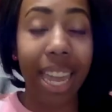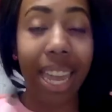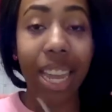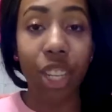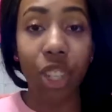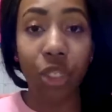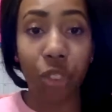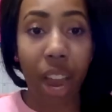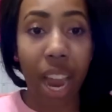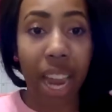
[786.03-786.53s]

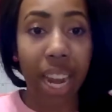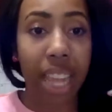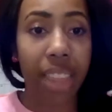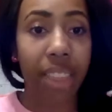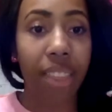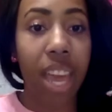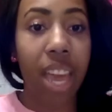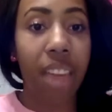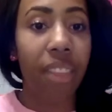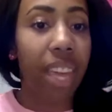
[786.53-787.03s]
Each Friday,
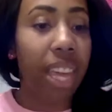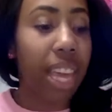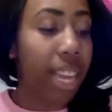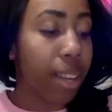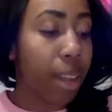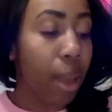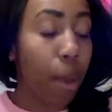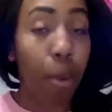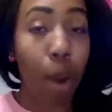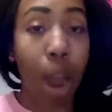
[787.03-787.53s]
they
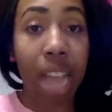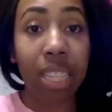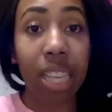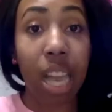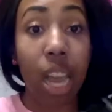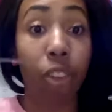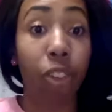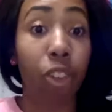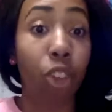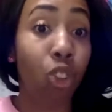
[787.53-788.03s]
get a prize
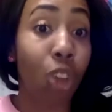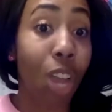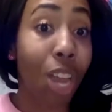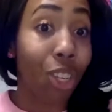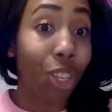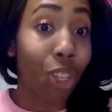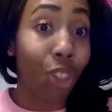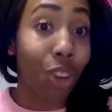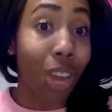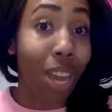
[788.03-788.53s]
out of the
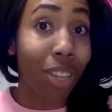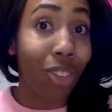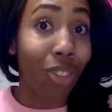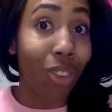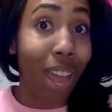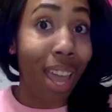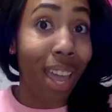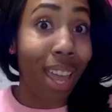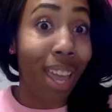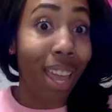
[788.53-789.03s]
treasure chest,
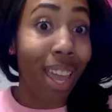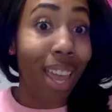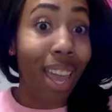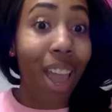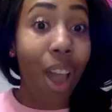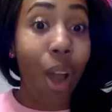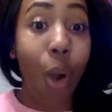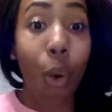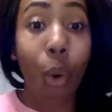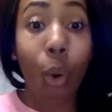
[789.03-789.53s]
right?
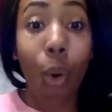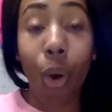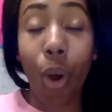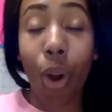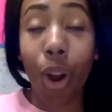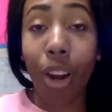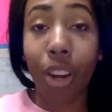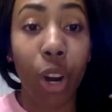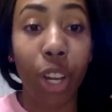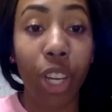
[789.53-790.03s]

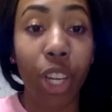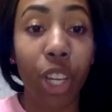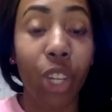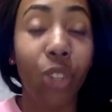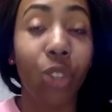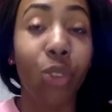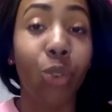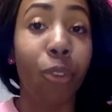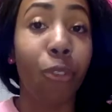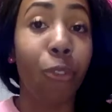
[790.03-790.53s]
Or you
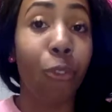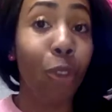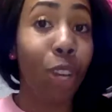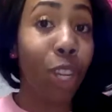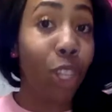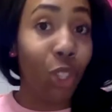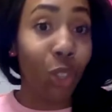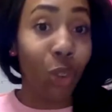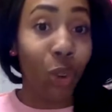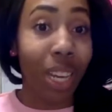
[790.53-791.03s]
do a free
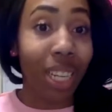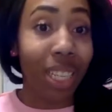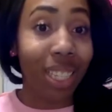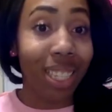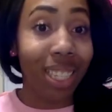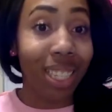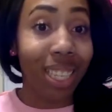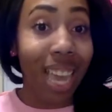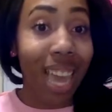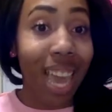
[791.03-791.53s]

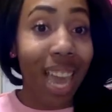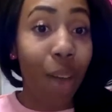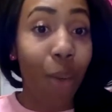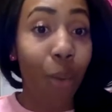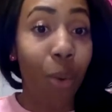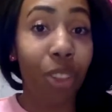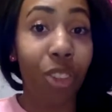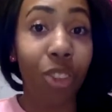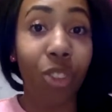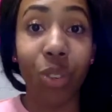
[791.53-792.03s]
choice
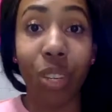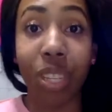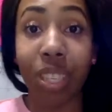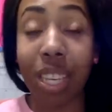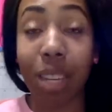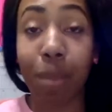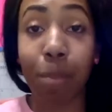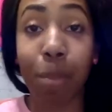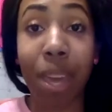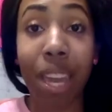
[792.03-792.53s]
where the students
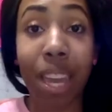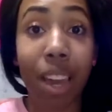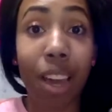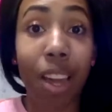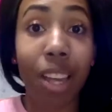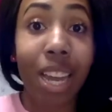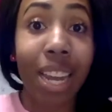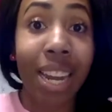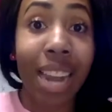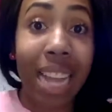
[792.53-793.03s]
can pick
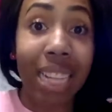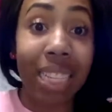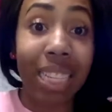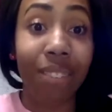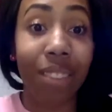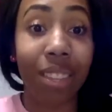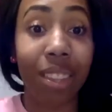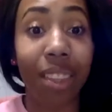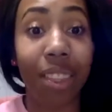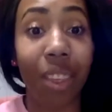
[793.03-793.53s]
an
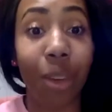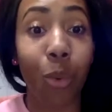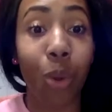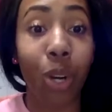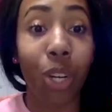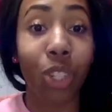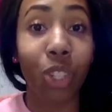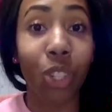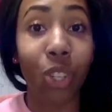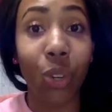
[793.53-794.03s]
activity that they want
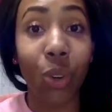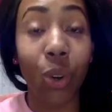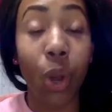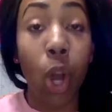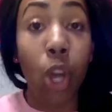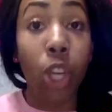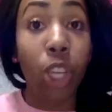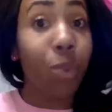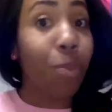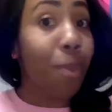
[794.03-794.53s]
to do.
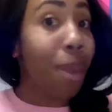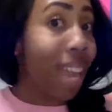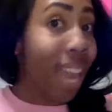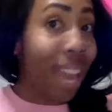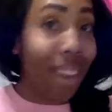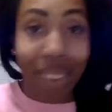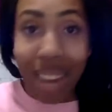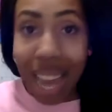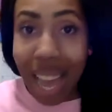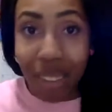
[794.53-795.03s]
You may
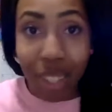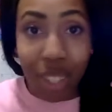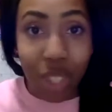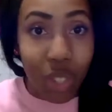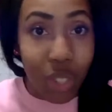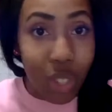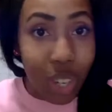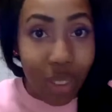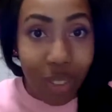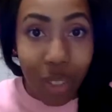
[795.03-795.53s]
even have a
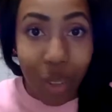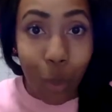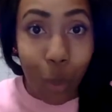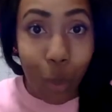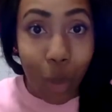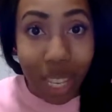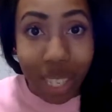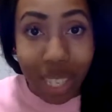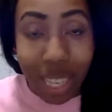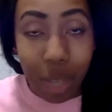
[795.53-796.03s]
student of the
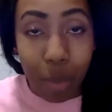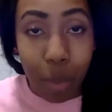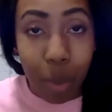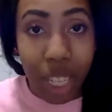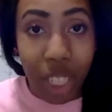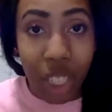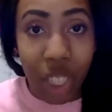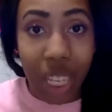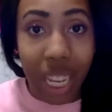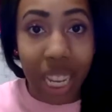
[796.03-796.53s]
week
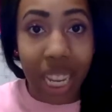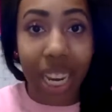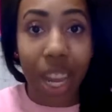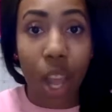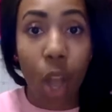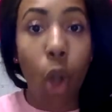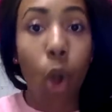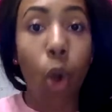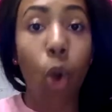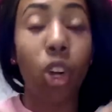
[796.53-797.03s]
celebration
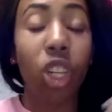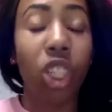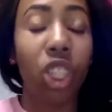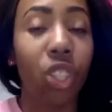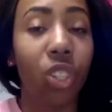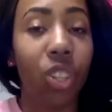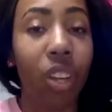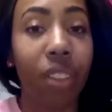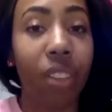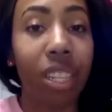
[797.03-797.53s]
or a
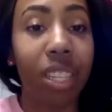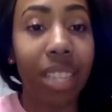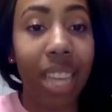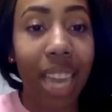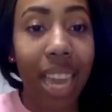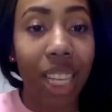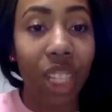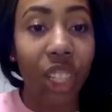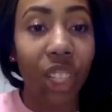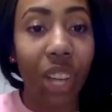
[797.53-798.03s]
student of the
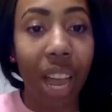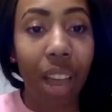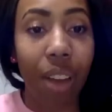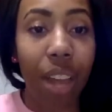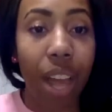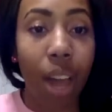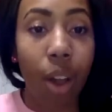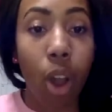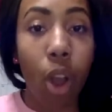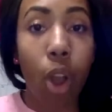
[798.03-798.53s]
day shout
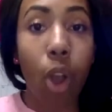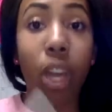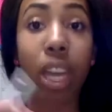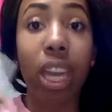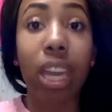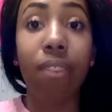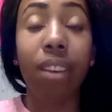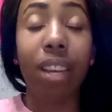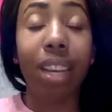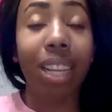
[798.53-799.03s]
out,
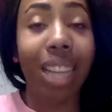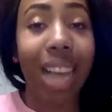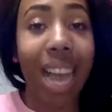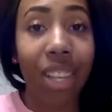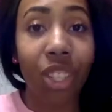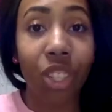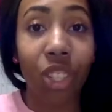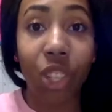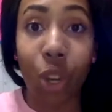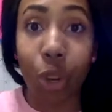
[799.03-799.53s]
even
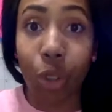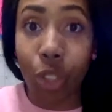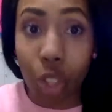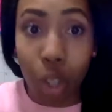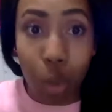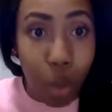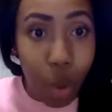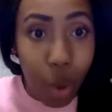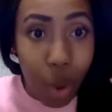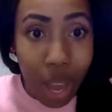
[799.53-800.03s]
class
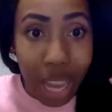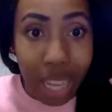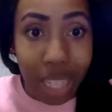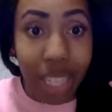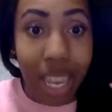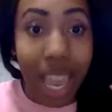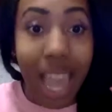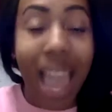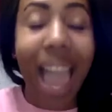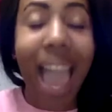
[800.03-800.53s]
dojo
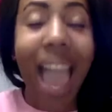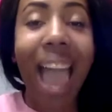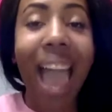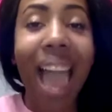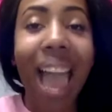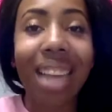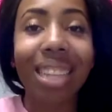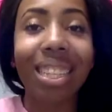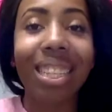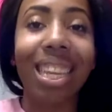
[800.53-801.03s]
points,
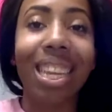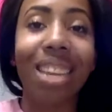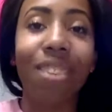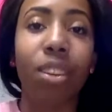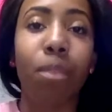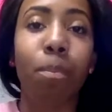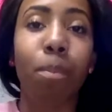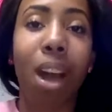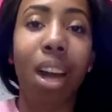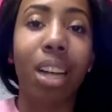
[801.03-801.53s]
and
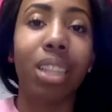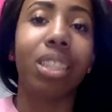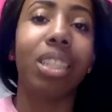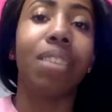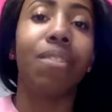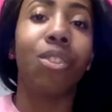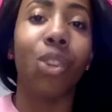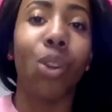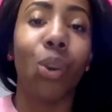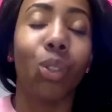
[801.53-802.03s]
even
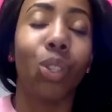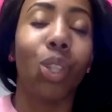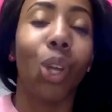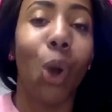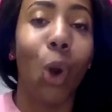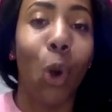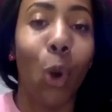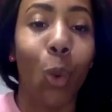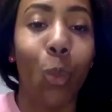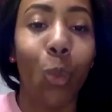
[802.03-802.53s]
positive notes
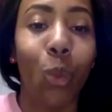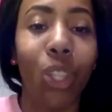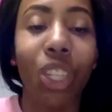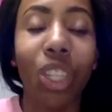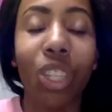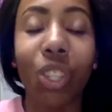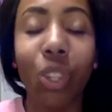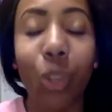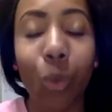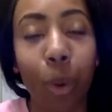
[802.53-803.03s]
home, which
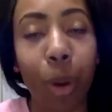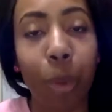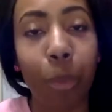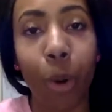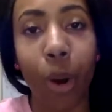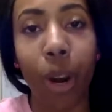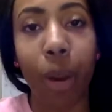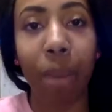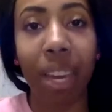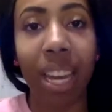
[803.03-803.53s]
is super
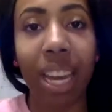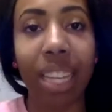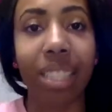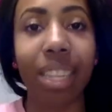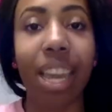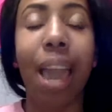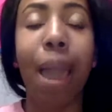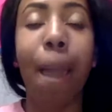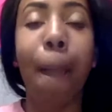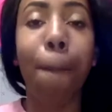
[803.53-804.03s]
important because
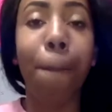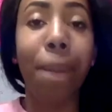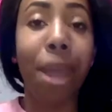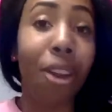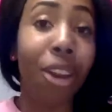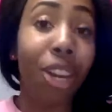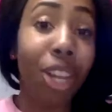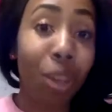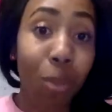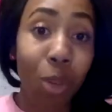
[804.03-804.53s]

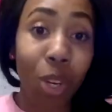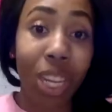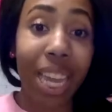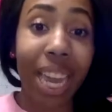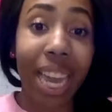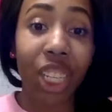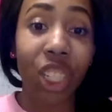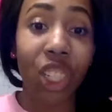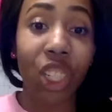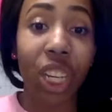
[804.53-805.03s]
parent
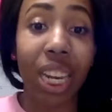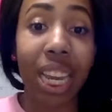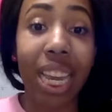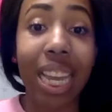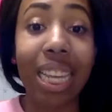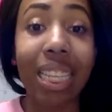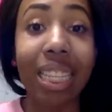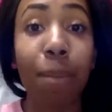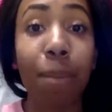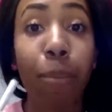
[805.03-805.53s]
communication
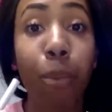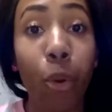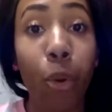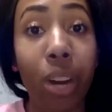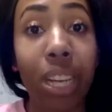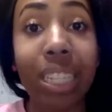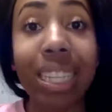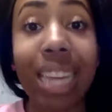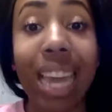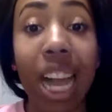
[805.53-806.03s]
is
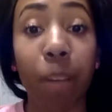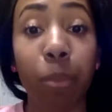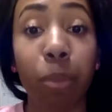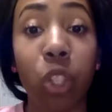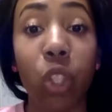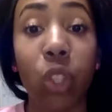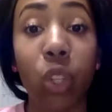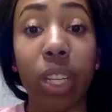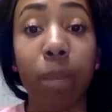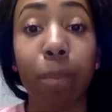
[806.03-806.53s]
important to help
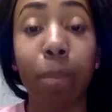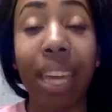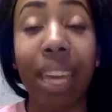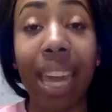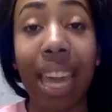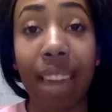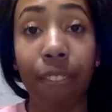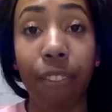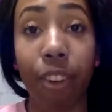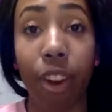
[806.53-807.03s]
student
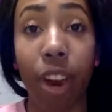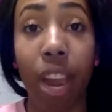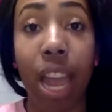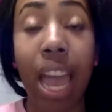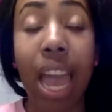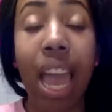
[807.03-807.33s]
behavior.